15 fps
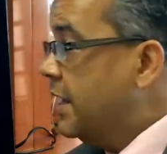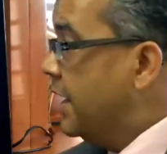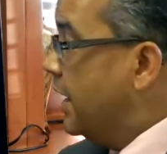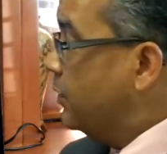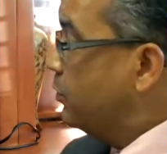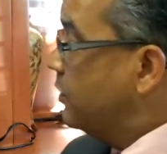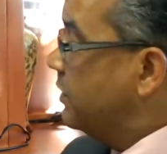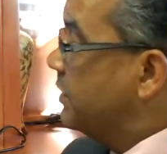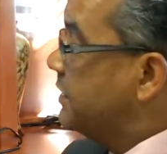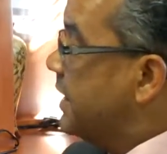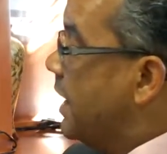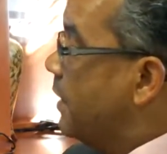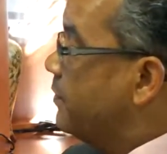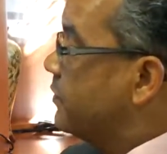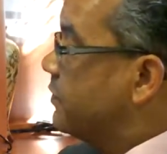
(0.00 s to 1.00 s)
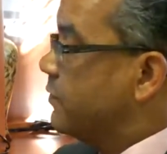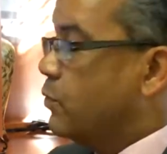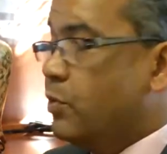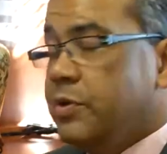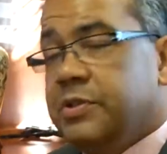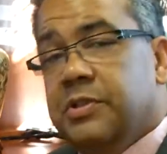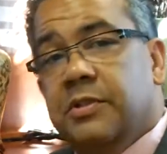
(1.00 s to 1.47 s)
And when this happens, of
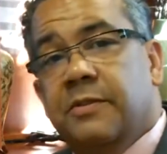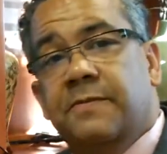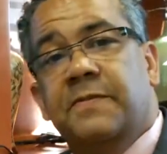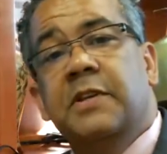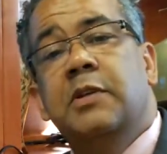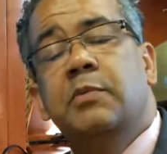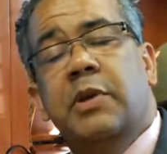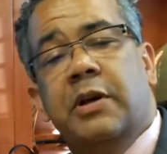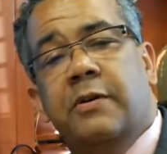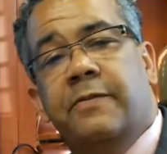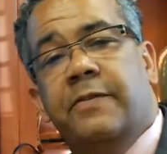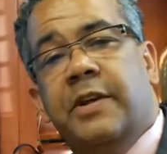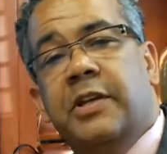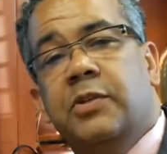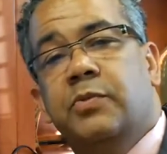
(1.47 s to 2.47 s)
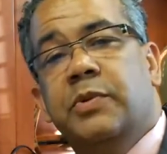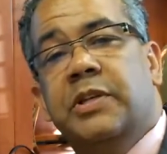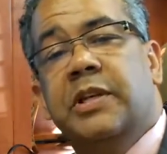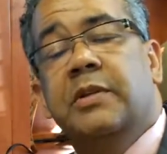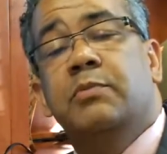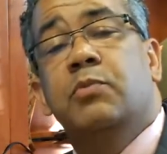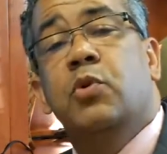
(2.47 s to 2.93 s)
course, in the female face, we
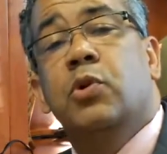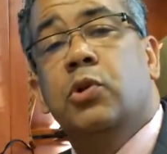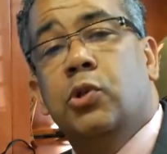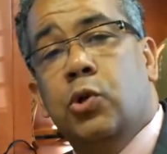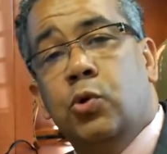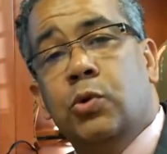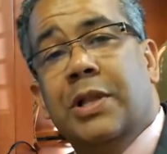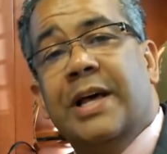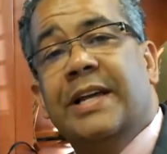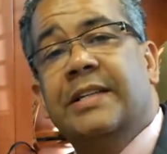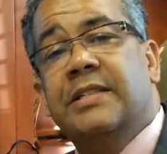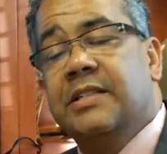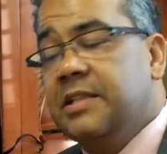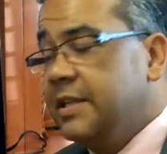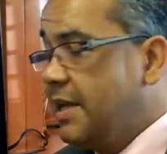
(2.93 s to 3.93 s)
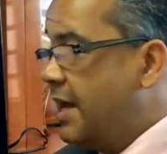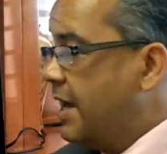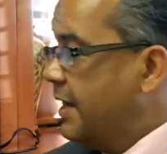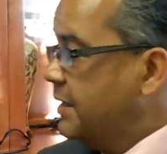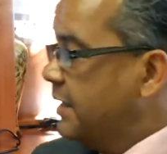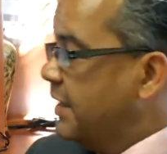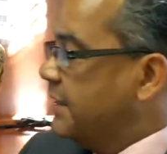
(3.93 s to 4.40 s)
get more lowlights than
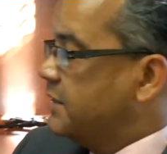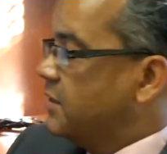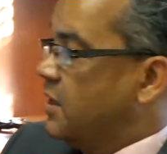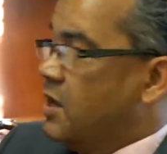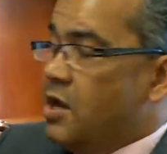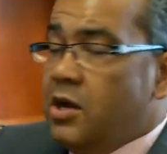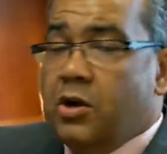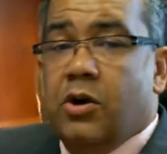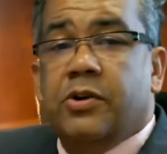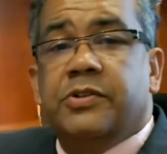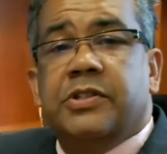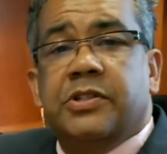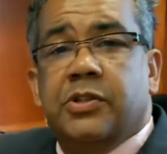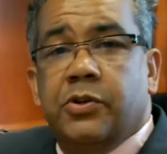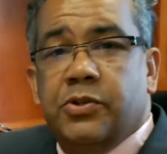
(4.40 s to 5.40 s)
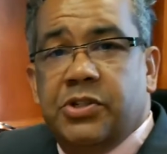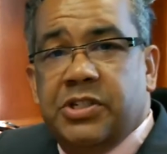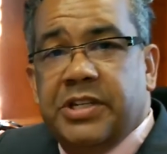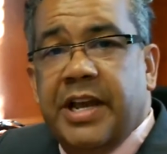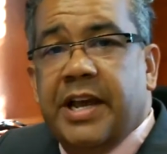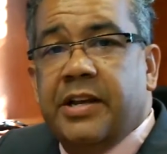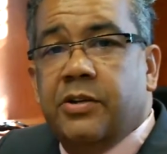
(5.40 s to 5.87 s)
highlights, causing those
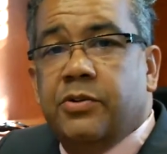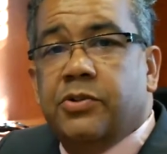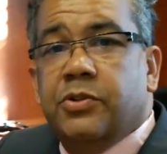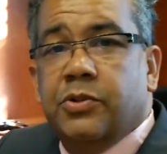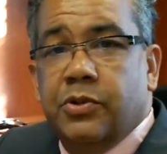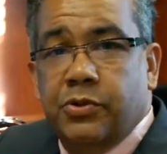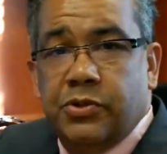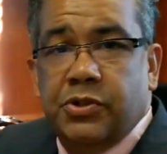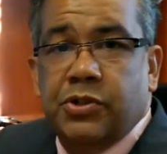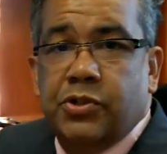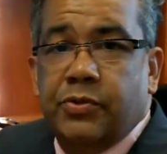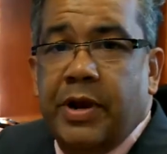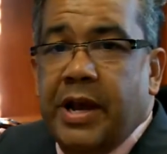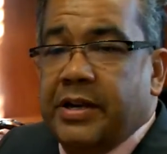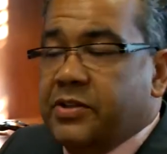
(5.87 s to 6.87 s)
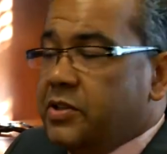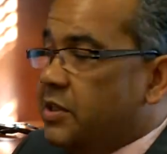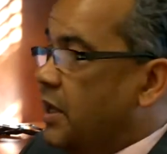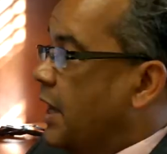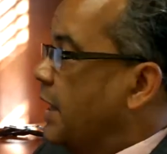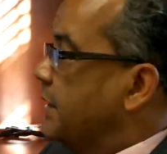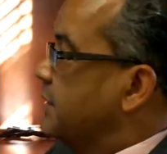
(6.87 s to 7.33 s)
shadows or those distraction
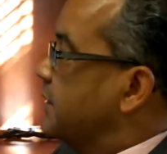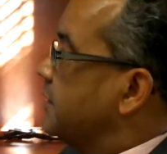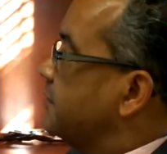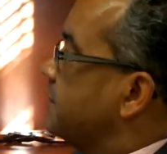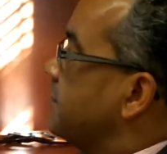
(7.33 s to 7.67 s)
lines.